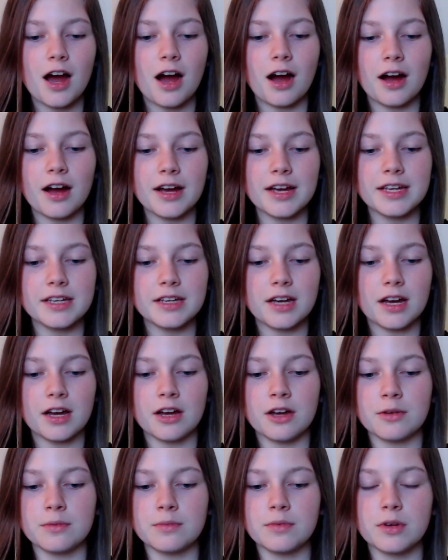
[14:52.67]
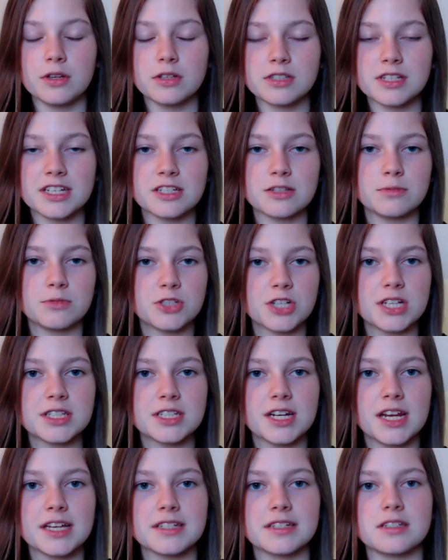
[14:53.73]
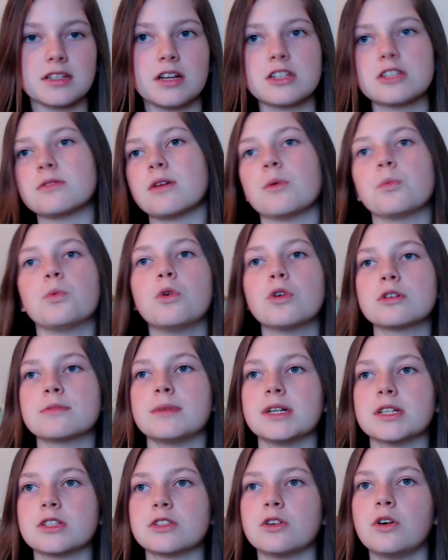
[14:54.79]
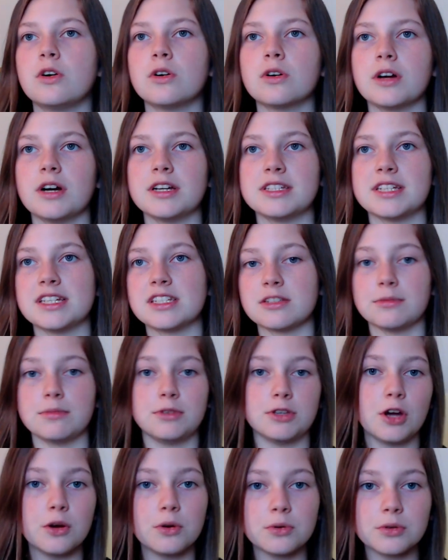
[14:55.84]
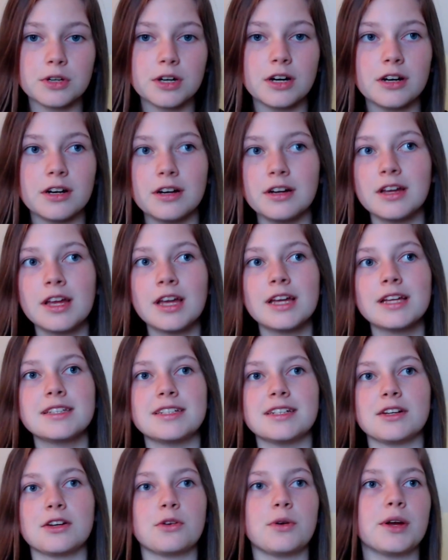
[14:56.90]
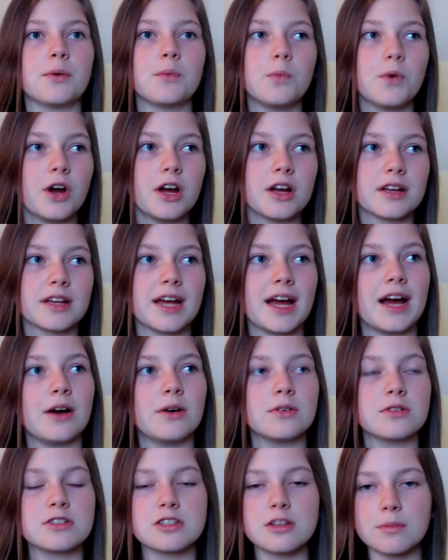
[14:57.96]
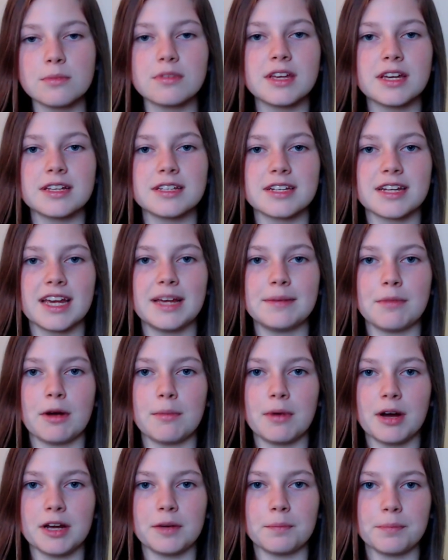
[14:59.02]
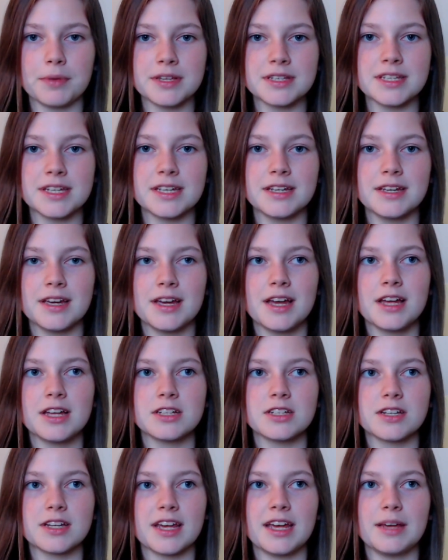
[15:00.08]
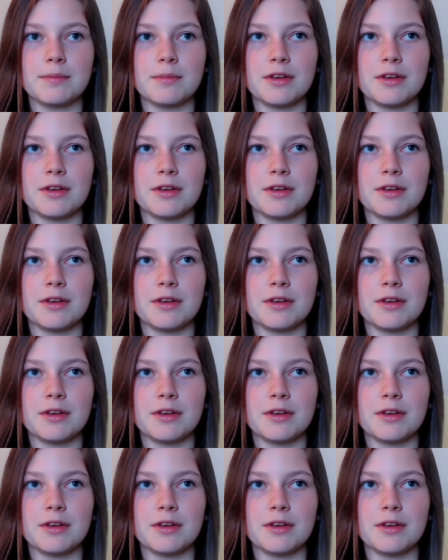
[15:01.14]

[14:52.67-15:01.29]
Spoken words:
I did some gentle exercise, so I walked my dog, I did some yoga, did a quick workout, something to keep my mind busy, to keep me